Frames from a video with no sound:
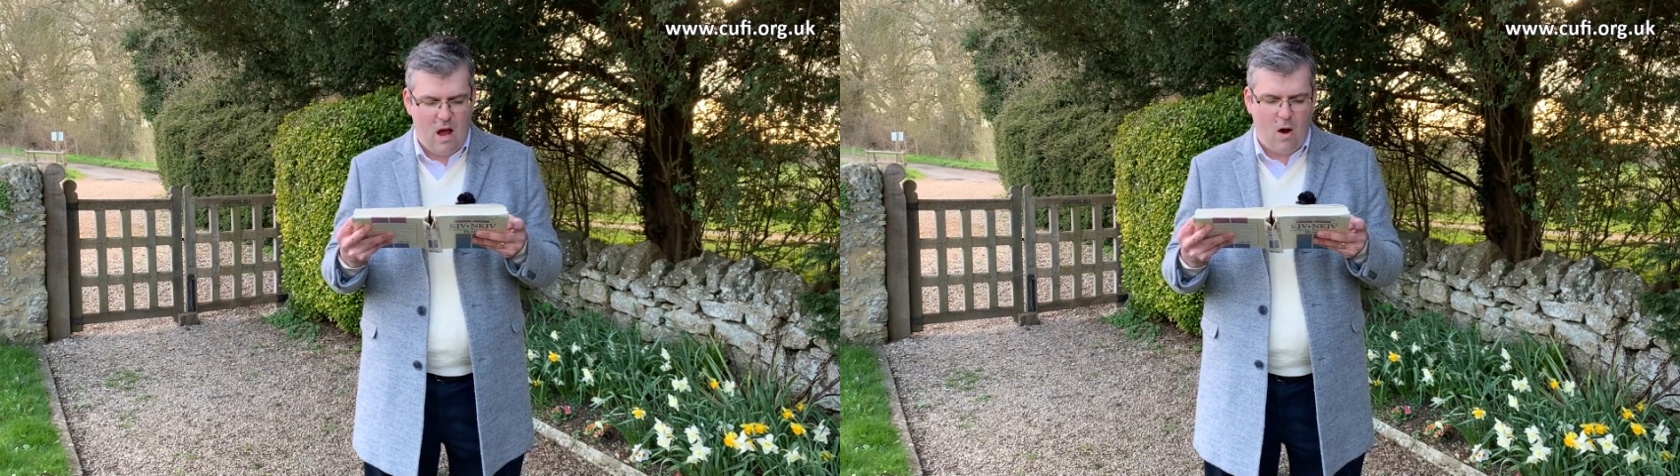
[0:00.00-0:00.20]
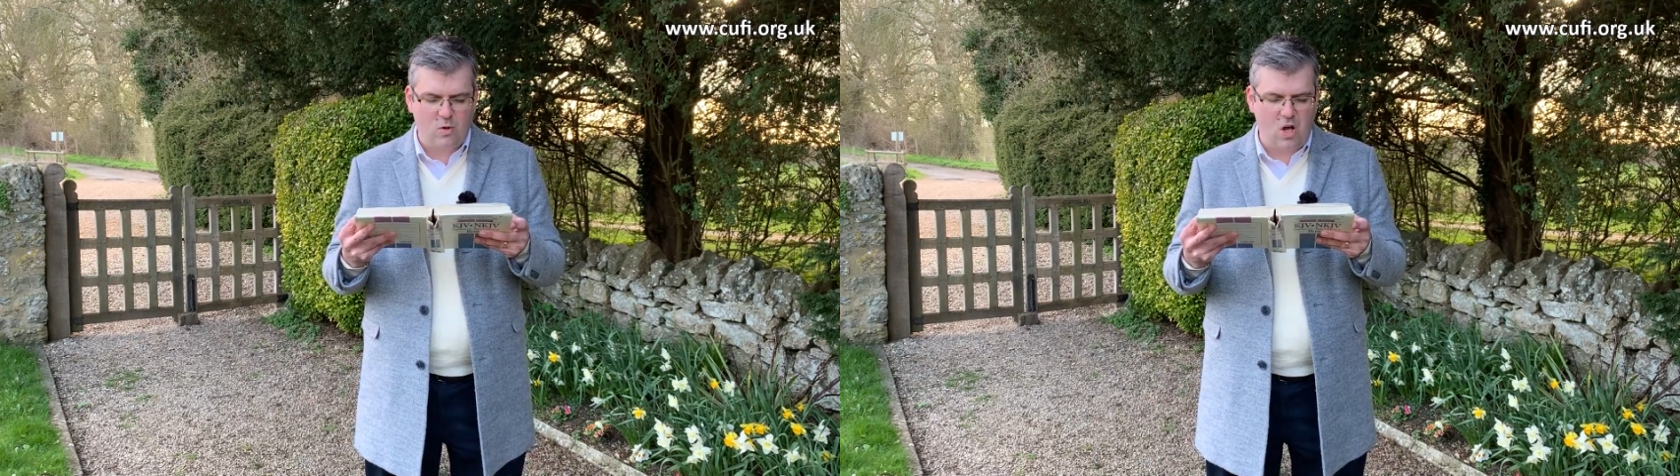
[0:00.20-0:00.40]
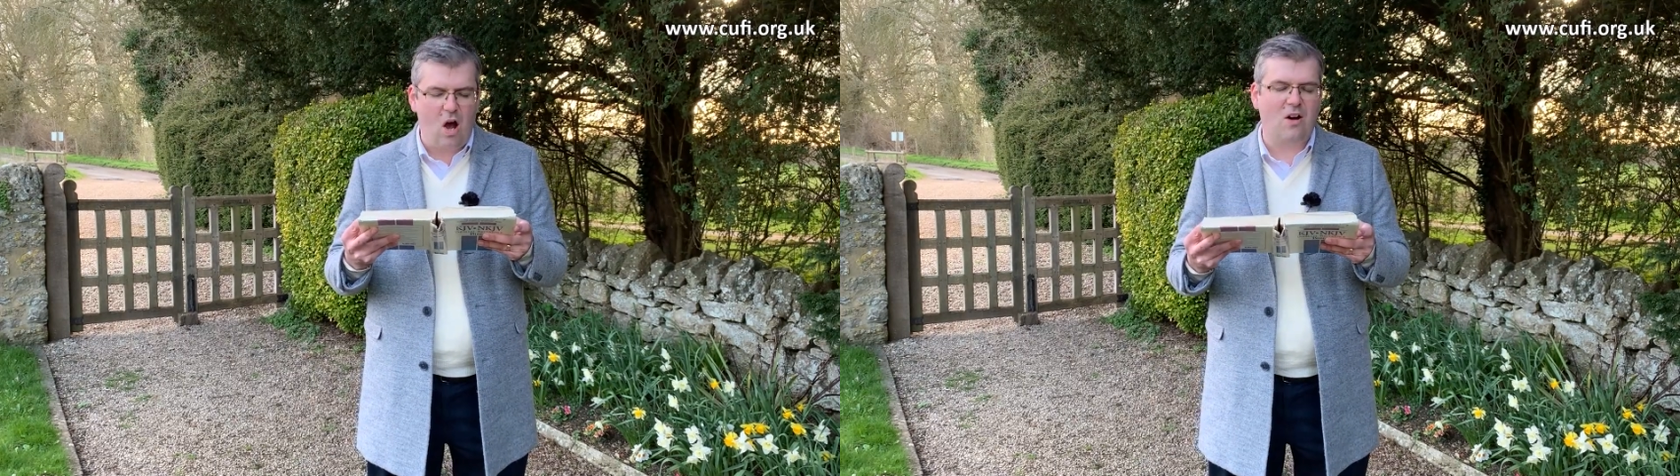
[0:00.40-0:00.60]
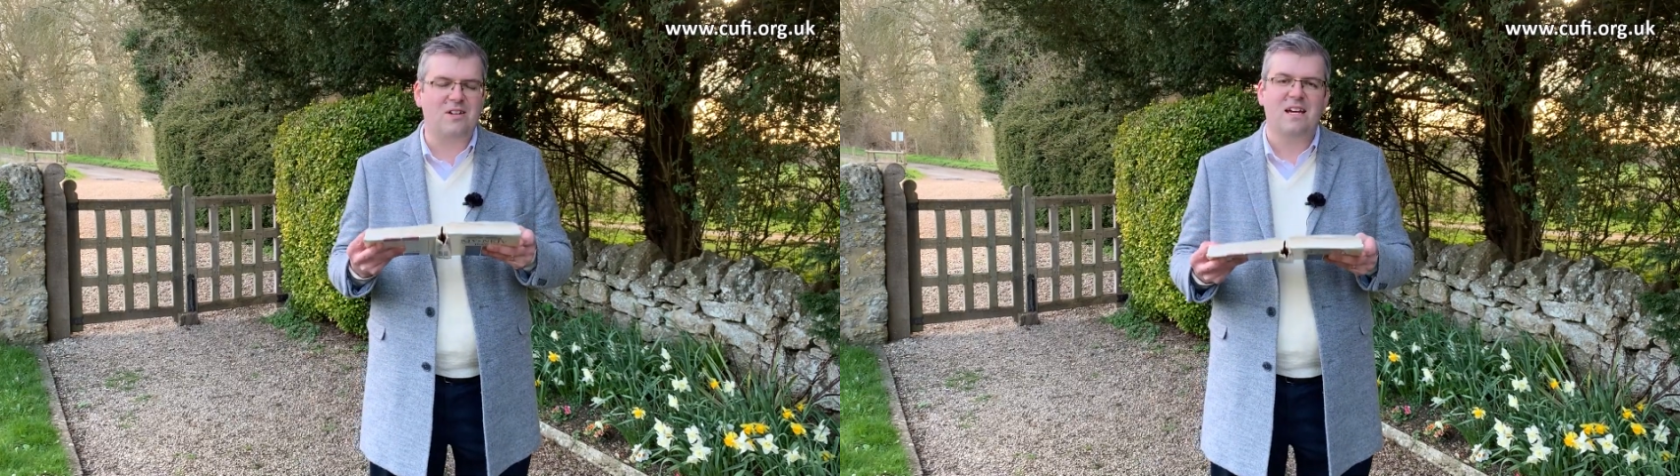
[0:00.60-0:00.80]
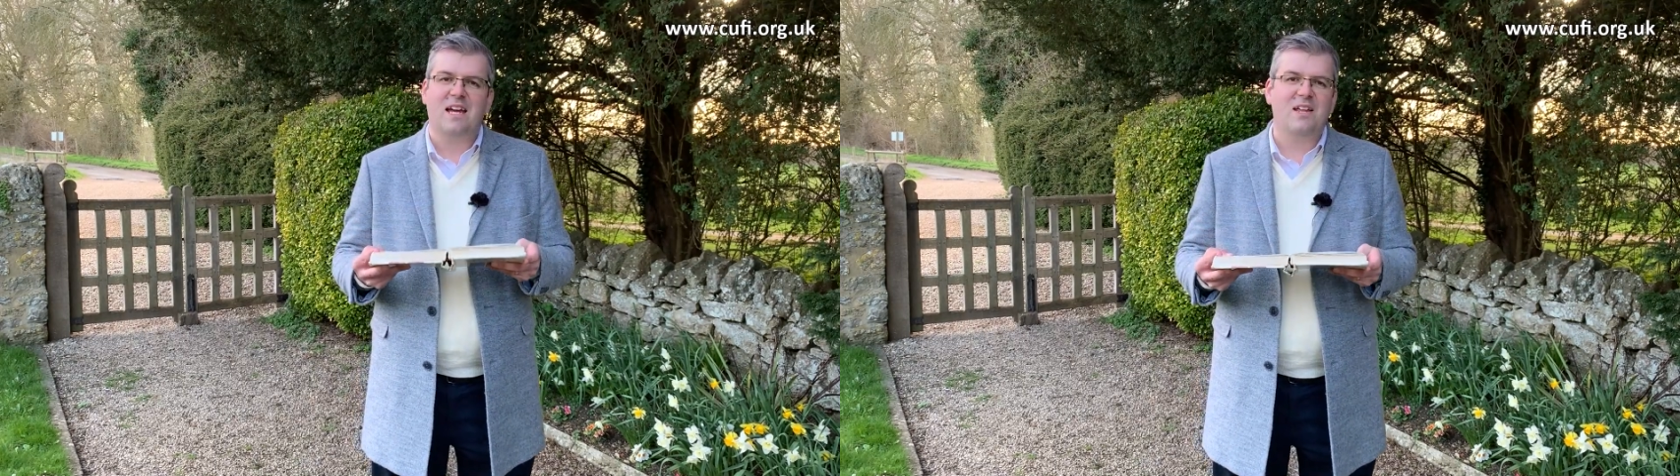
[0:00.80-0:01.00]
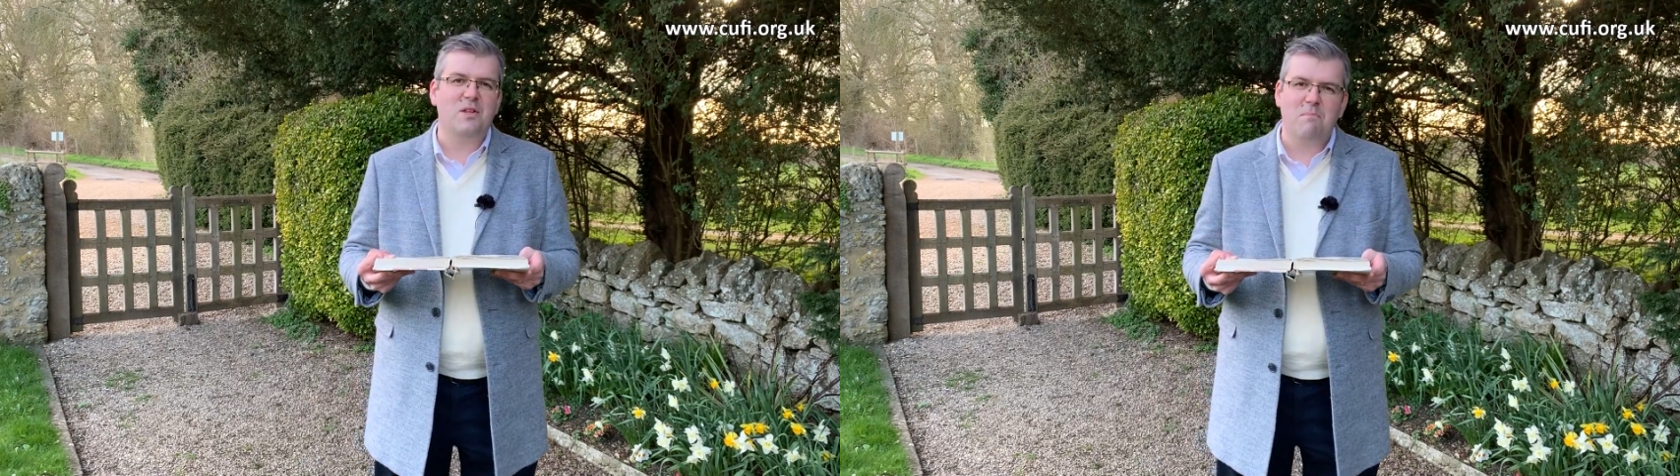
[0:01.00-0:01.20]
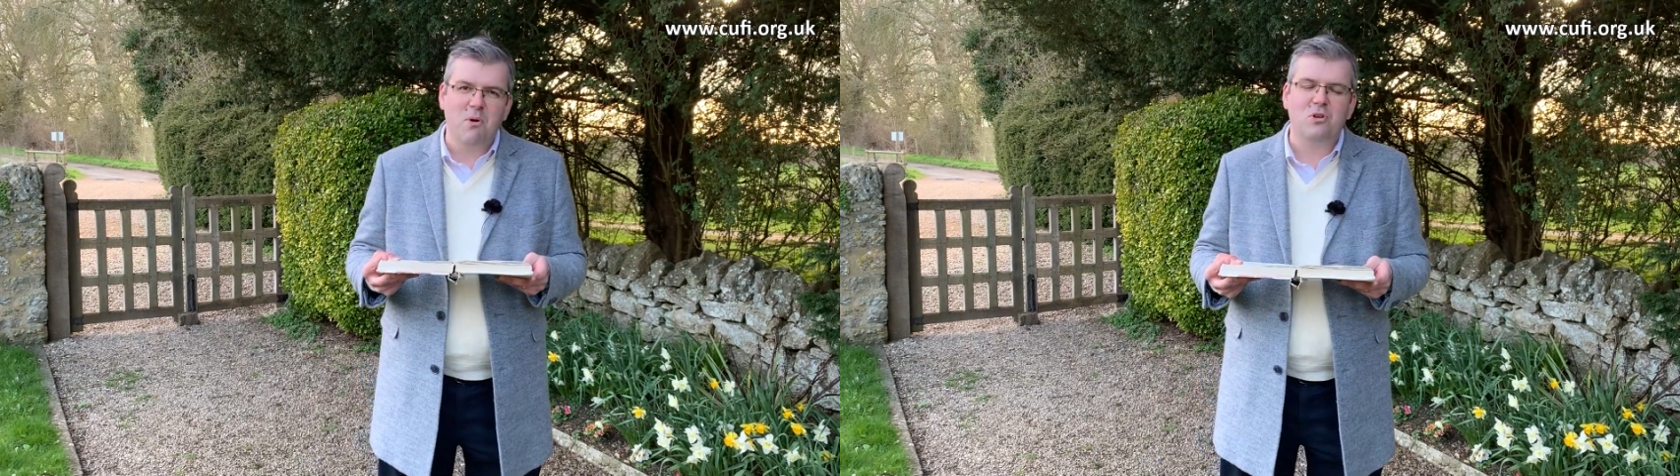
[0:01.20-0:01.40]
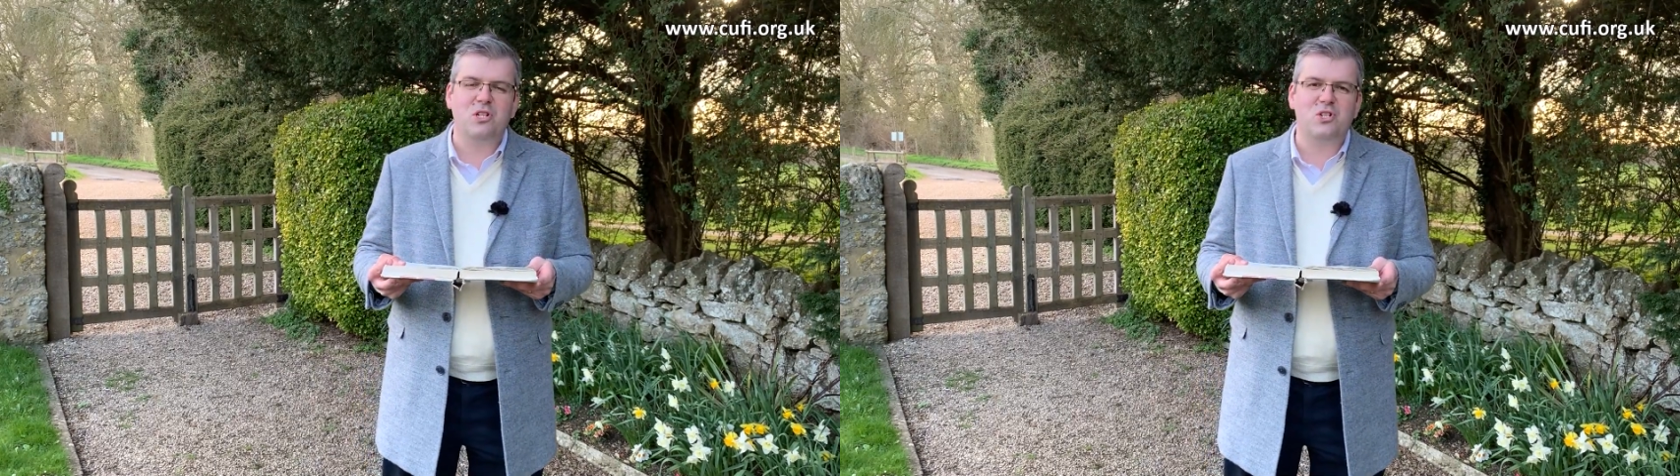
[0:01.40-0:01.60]
O God, in the
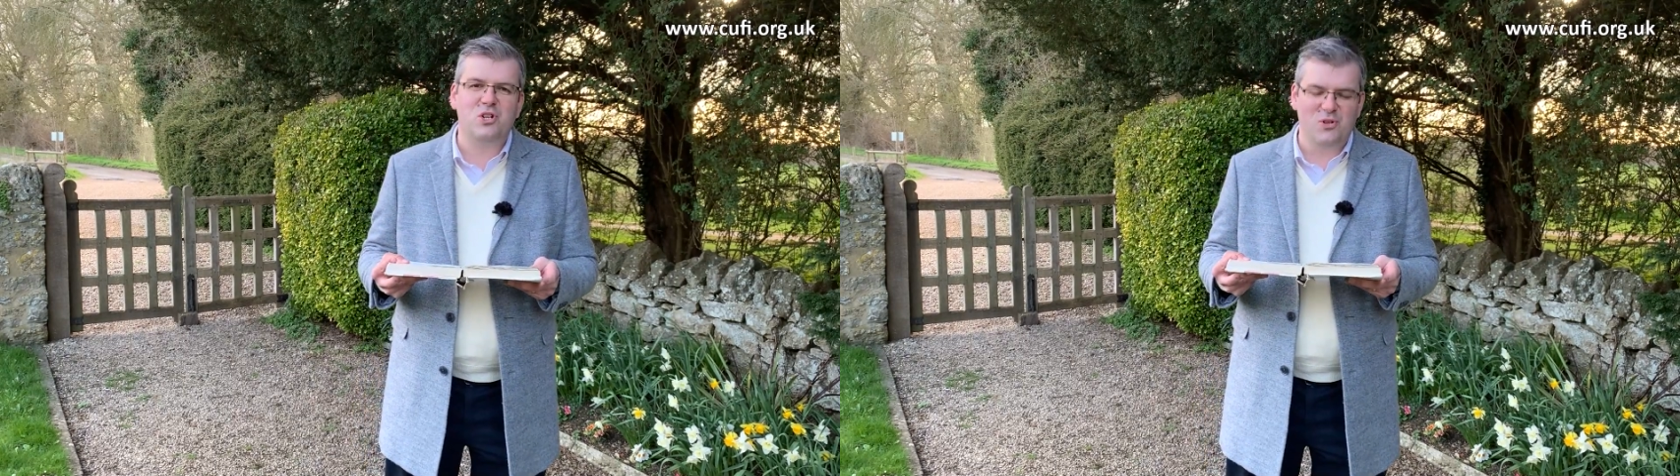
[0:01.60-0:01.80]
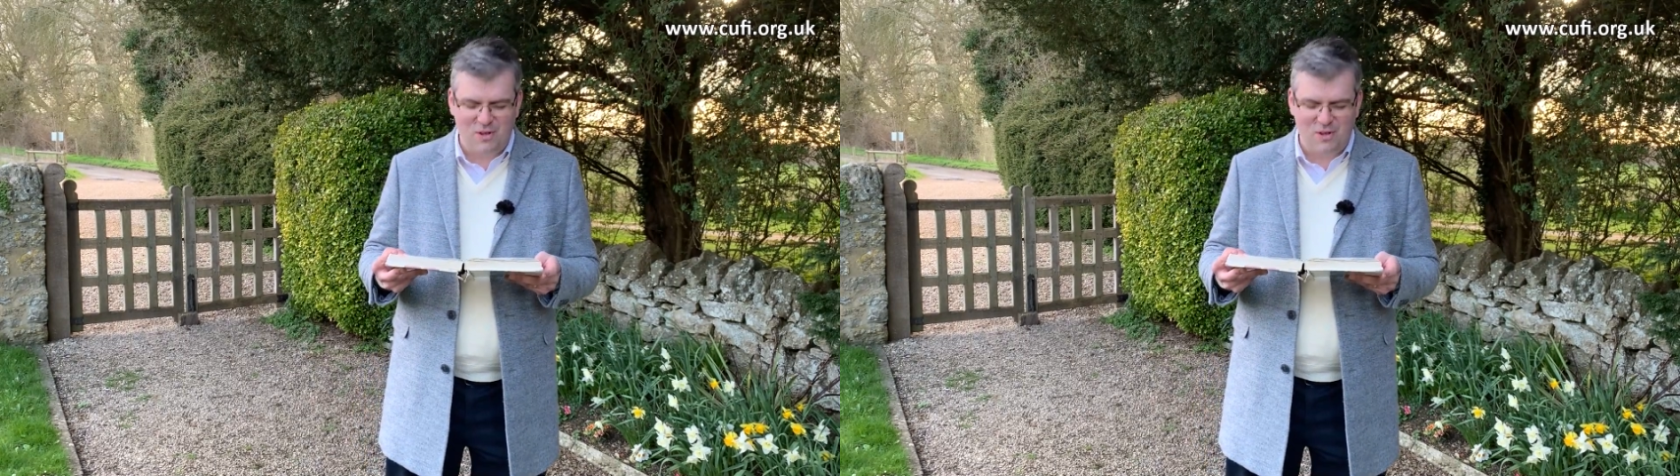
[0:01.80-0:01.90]
multitude